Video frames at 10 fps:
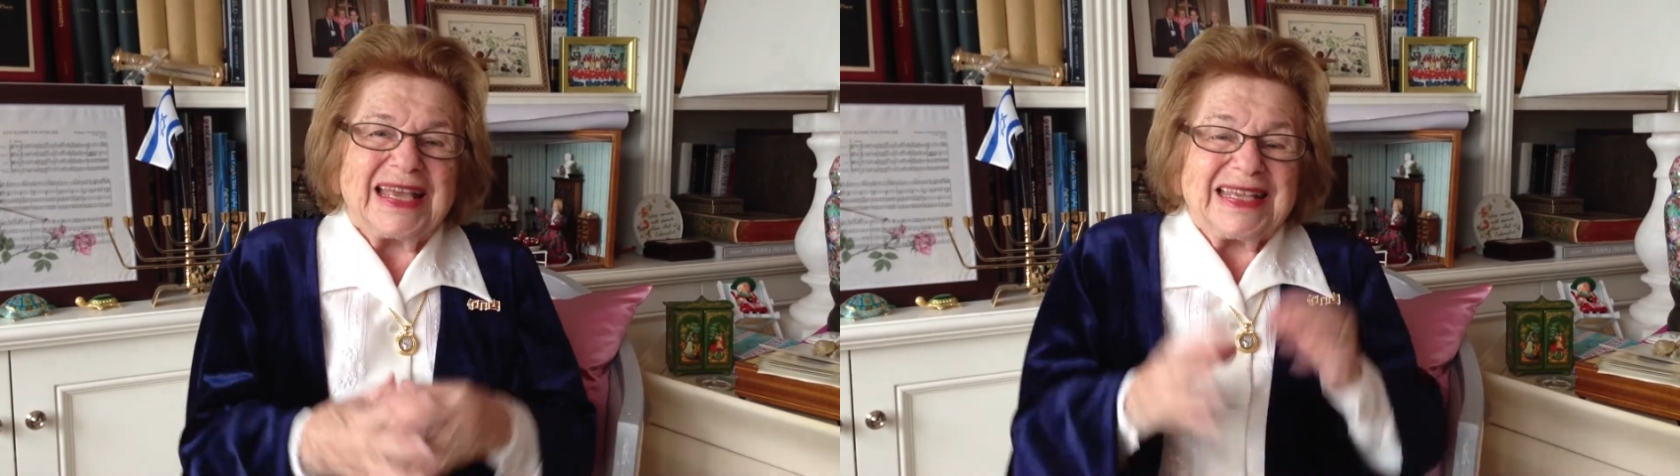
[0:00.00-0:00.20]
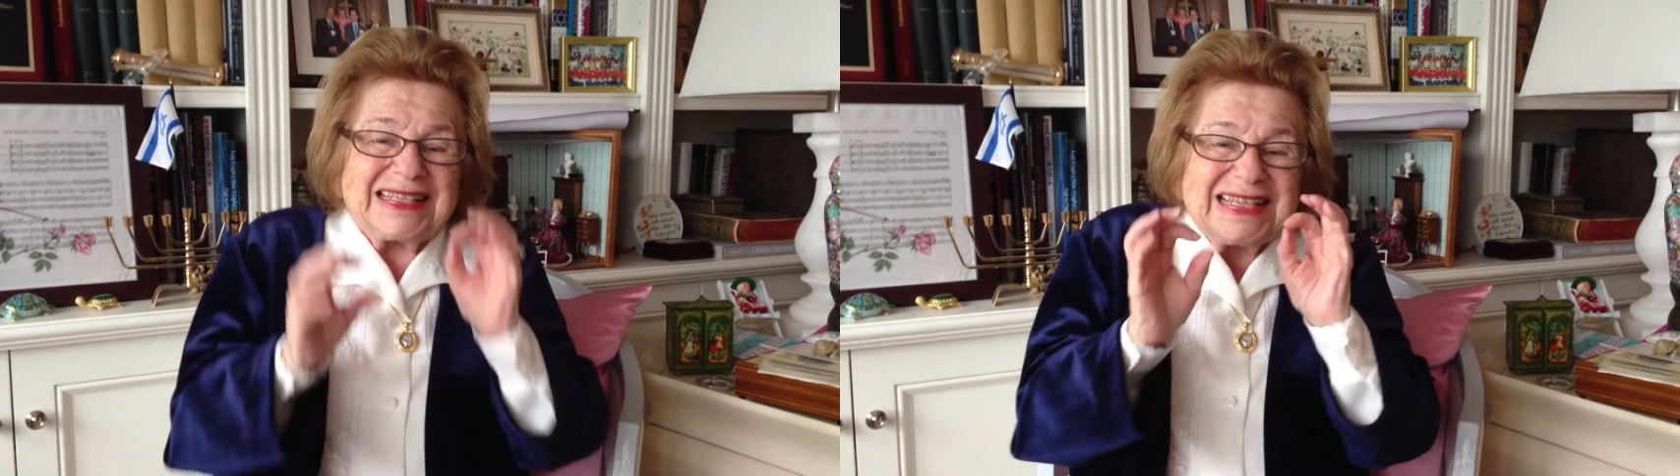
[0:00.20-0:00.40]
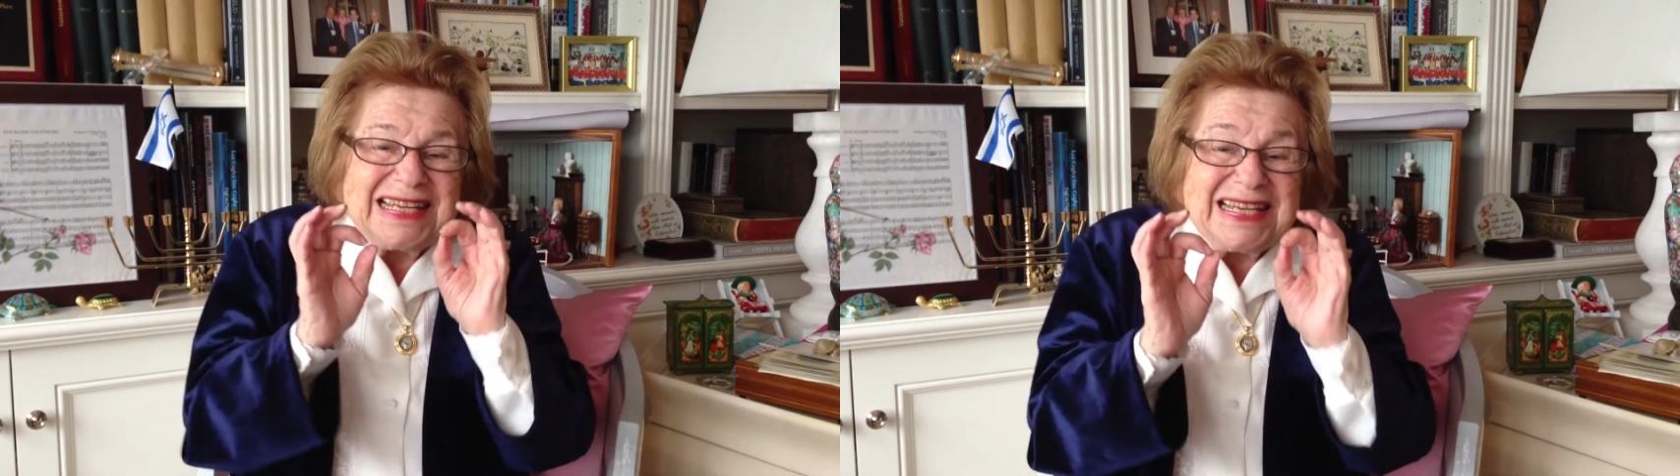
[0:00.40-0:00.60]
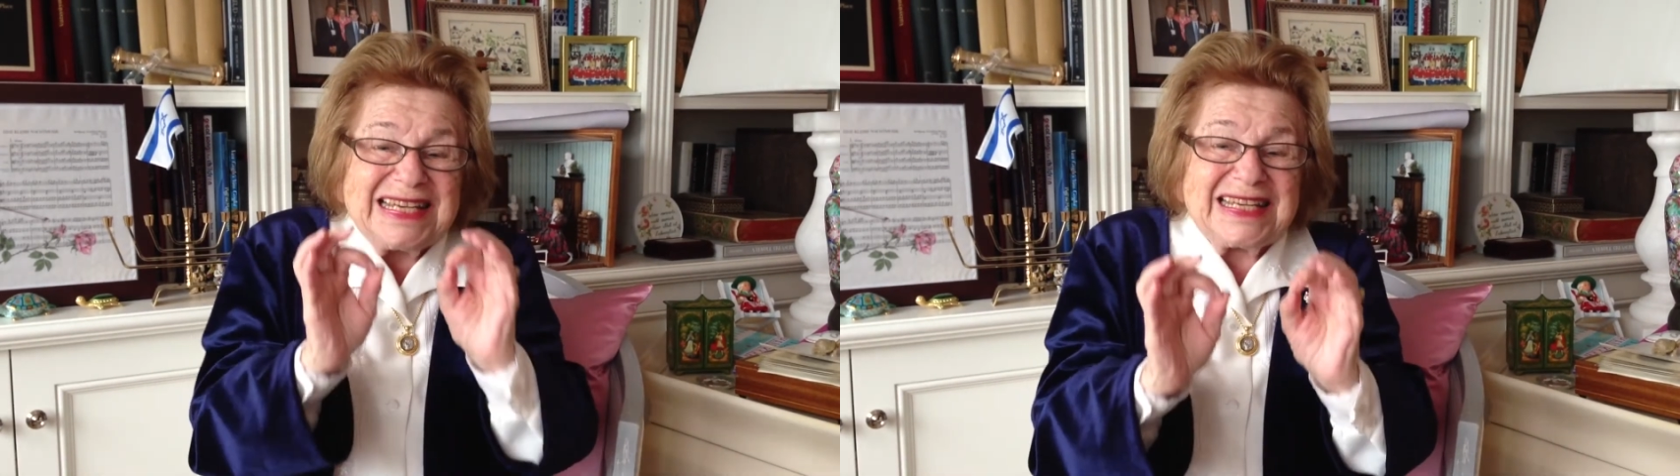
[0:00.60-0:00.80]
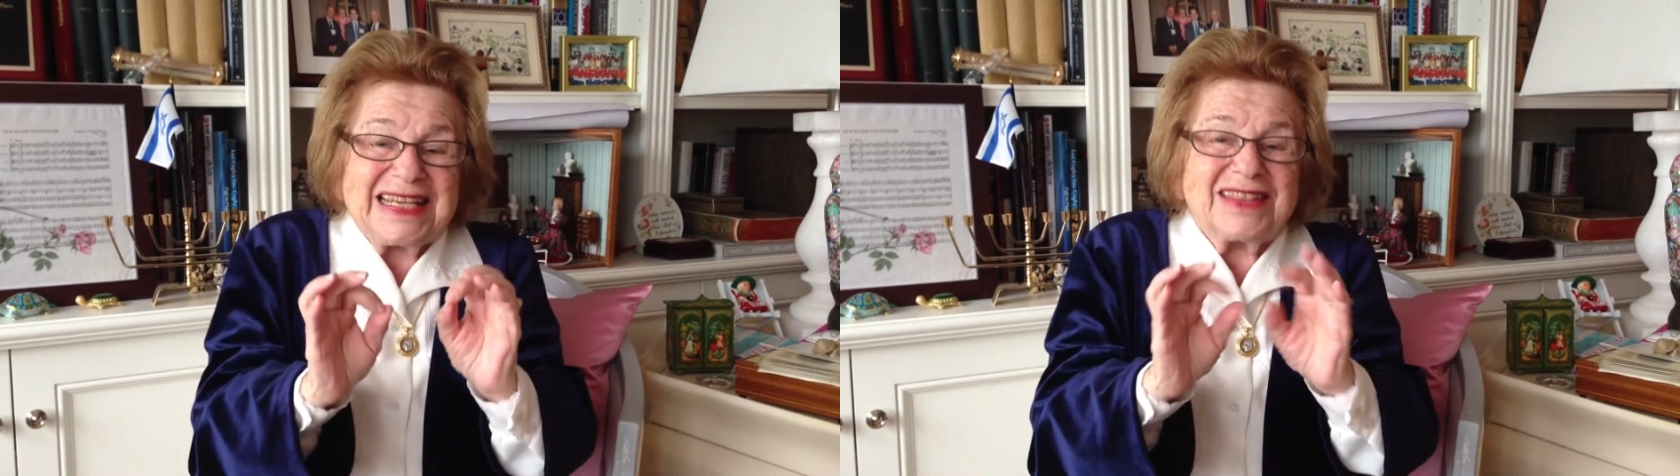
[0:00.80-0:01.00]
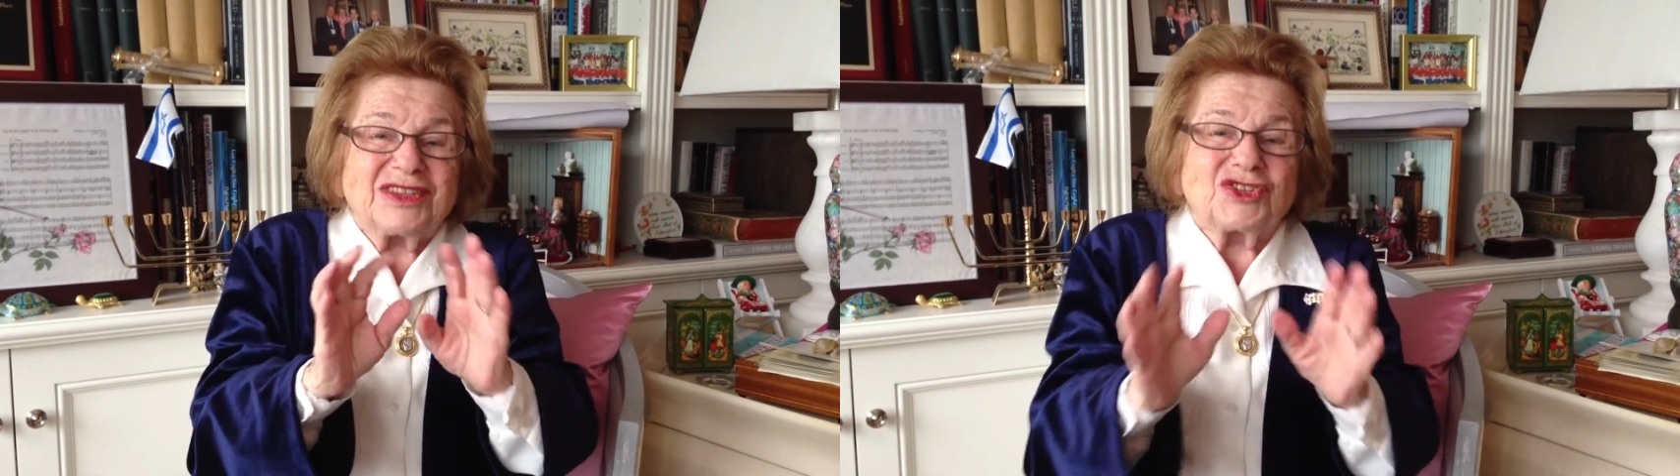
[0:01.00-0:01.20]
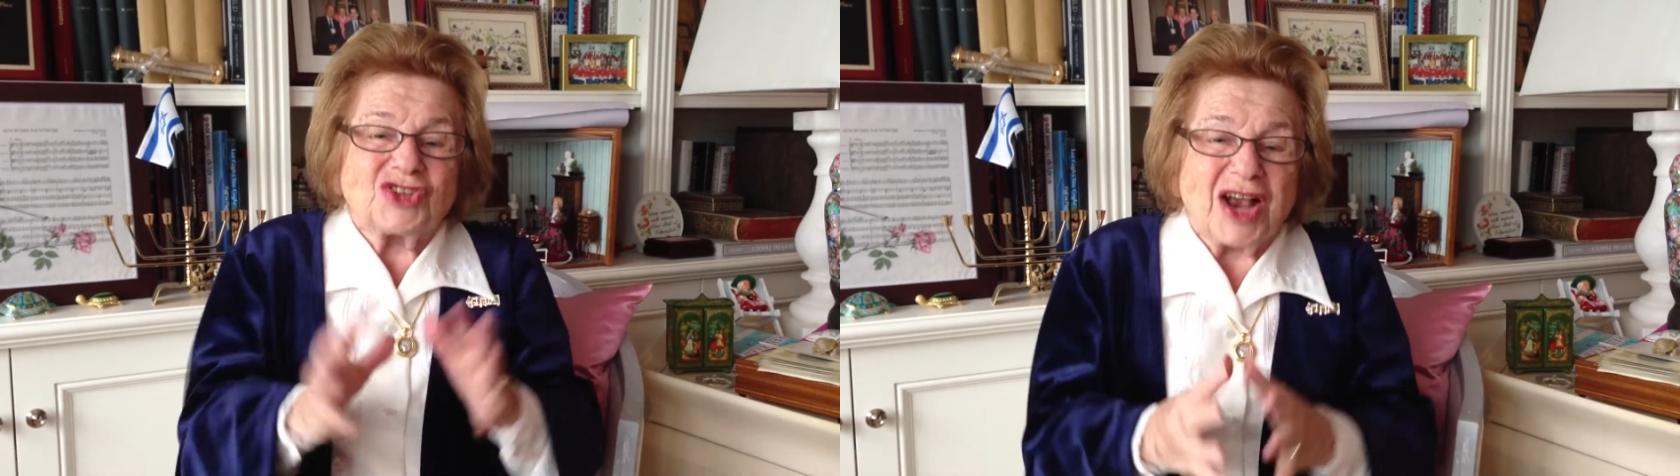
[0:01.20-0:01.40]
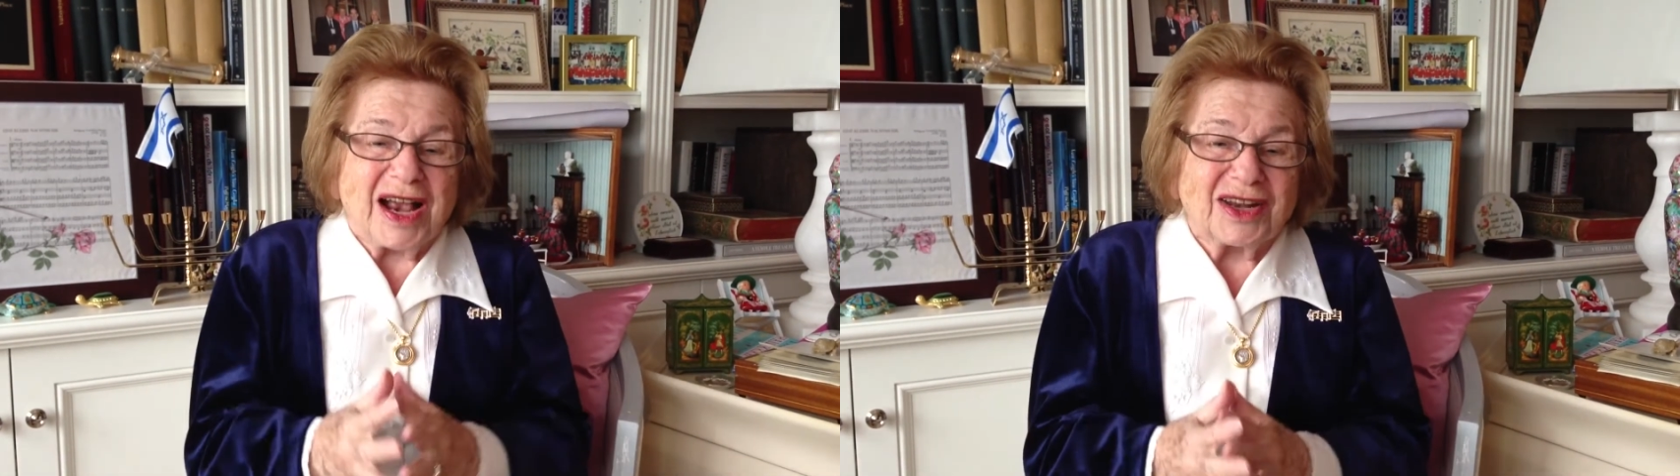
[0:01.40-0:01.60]
is leading the
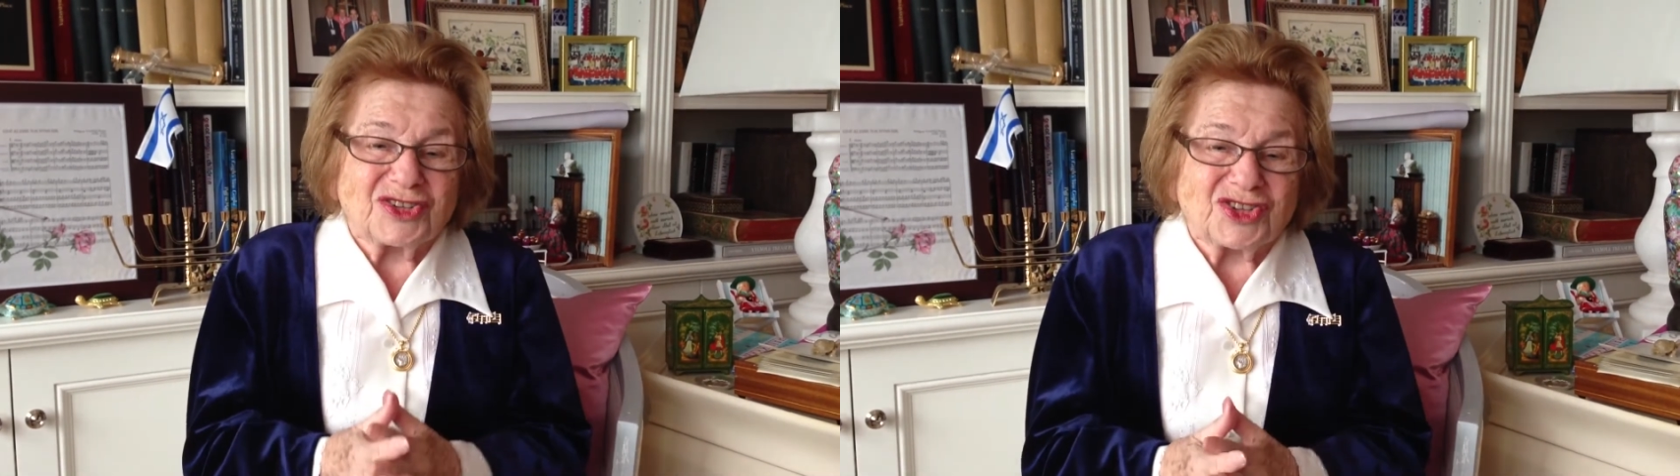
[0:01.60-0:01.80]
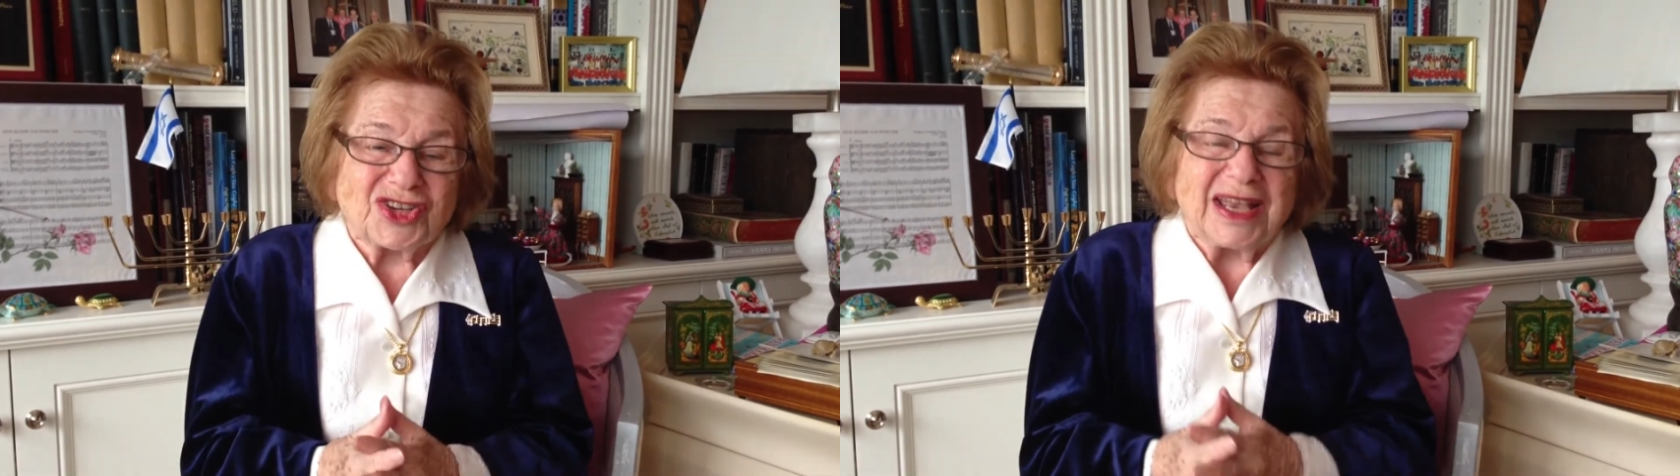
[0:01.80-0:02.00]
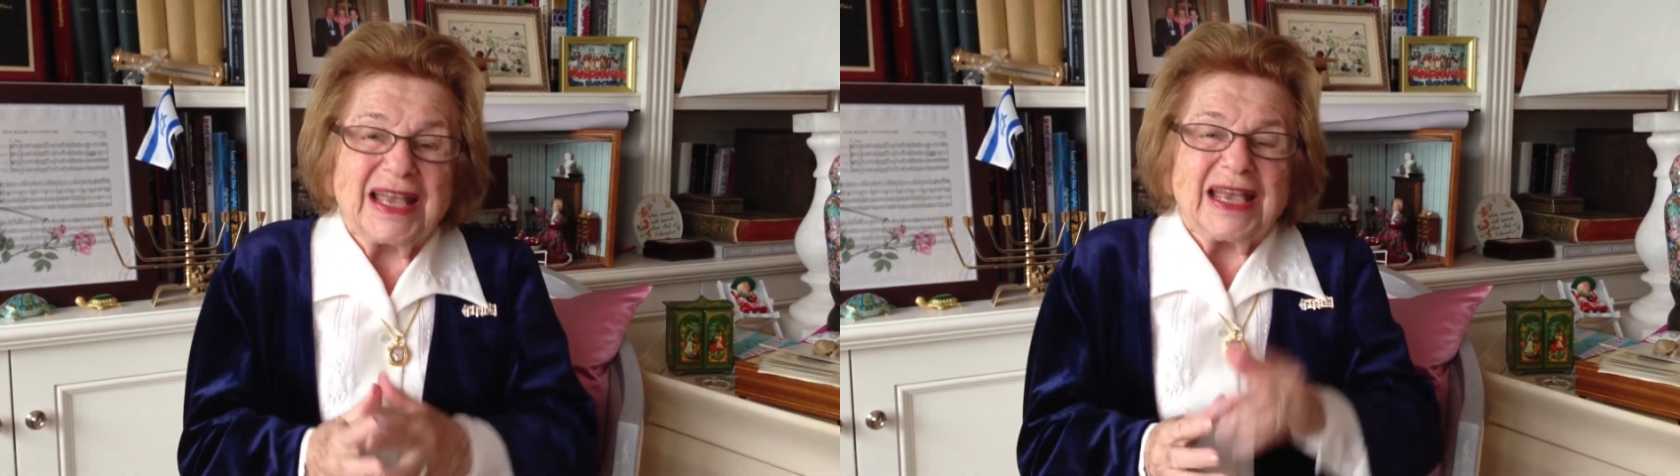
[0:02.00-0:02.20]
charge